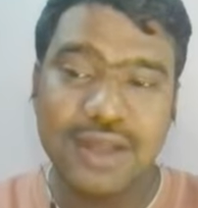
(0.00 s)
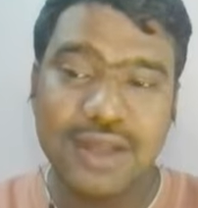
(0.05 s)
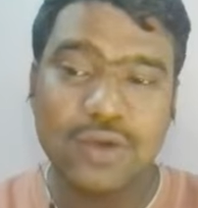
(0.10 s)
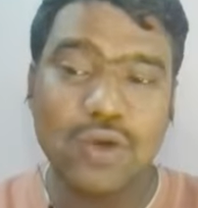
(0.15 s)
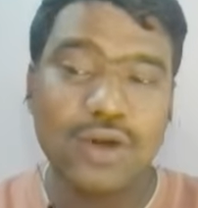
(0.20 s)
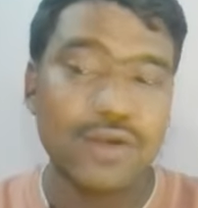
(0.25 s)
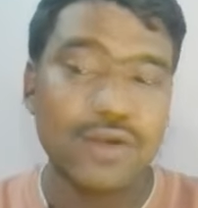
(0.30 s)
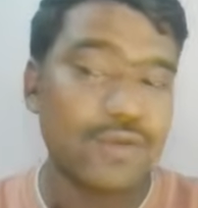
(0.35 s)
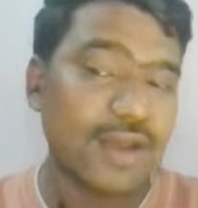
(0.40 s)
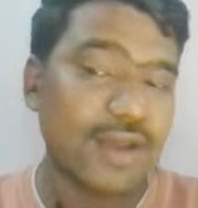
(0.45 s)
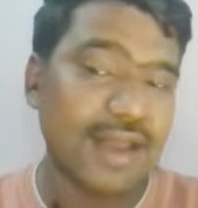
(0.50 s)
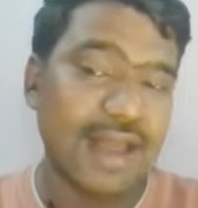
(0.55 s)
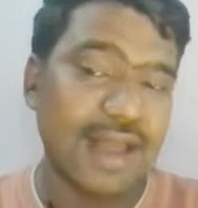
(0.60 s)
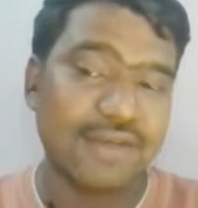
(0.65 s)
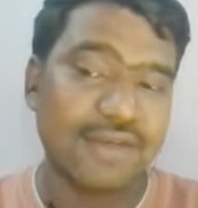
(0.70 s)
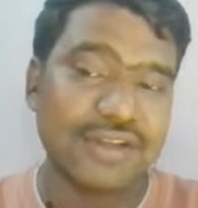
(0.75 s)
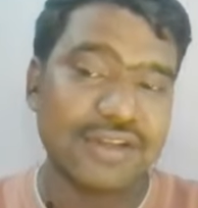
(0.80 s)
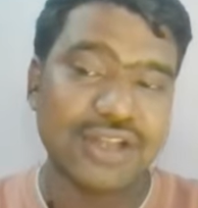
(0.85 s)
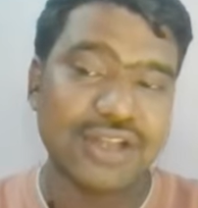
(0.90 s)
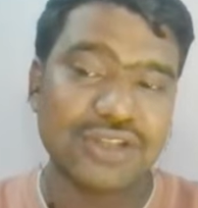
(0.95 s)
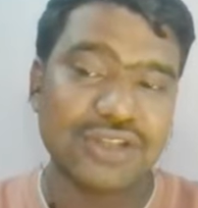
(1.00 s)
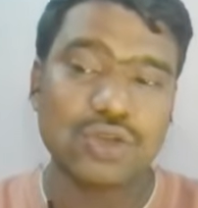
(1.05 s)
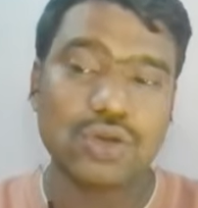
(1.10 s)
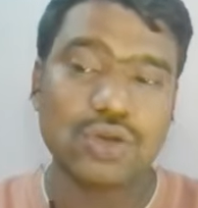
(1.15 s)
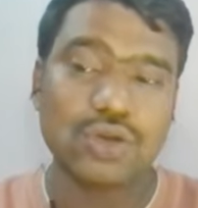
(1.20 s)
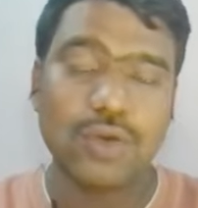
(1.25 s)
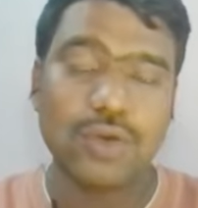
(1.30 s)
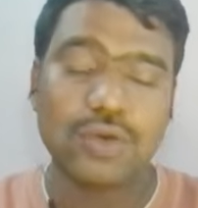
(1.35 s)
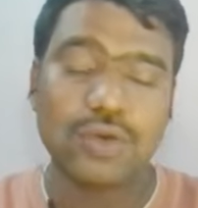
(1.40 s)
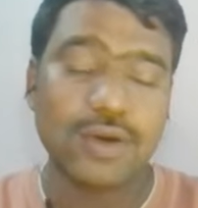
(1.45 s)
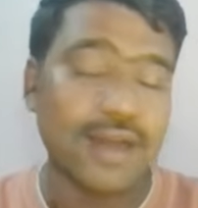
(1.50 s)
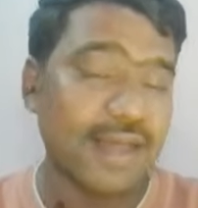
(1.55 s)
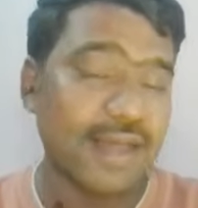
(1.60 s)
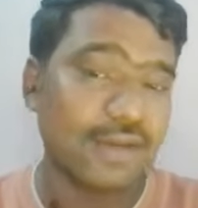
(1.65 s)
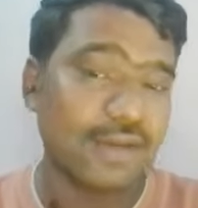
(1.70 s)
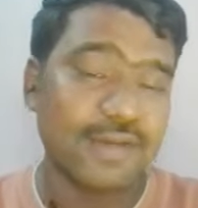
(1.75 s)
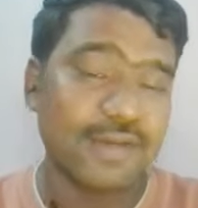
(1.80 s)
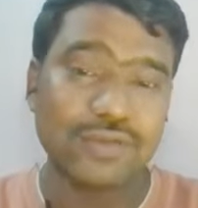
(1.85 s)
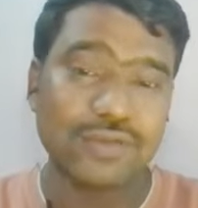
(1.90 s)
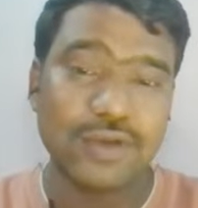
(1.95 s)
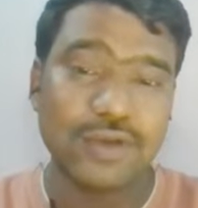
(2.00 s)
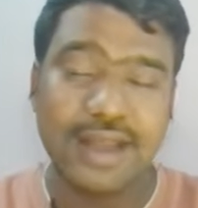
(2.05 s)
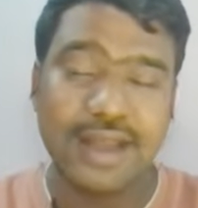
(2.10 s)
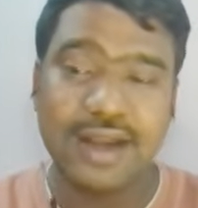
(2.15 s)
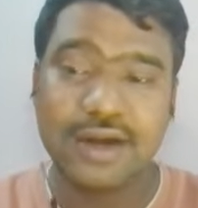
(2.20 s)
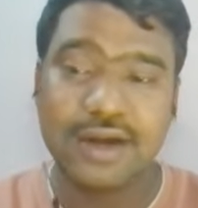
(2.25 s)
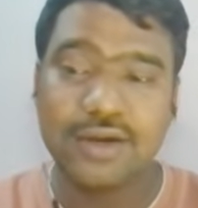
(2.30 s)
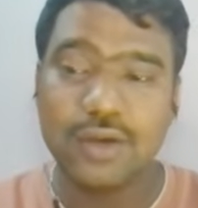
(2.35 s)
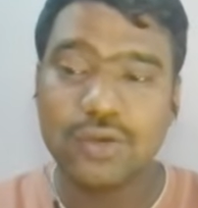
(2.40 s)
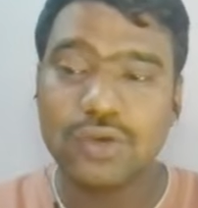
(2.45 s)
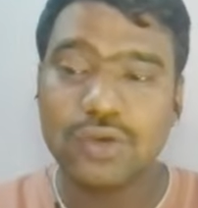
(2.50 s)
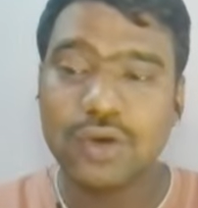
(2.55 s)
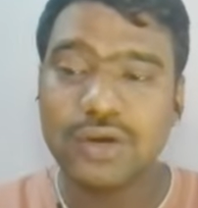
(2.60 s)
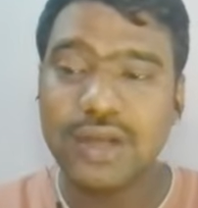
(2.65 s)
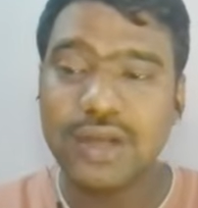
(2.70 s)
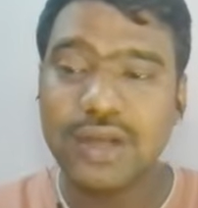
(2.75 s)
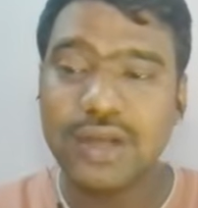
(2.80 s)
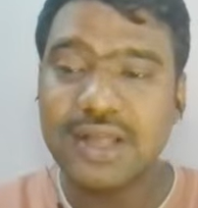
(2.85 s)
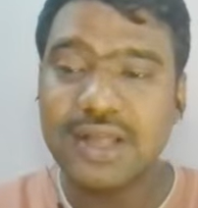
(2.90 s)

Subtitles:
then only we can have a chance to download. Otherwise, we cannot download.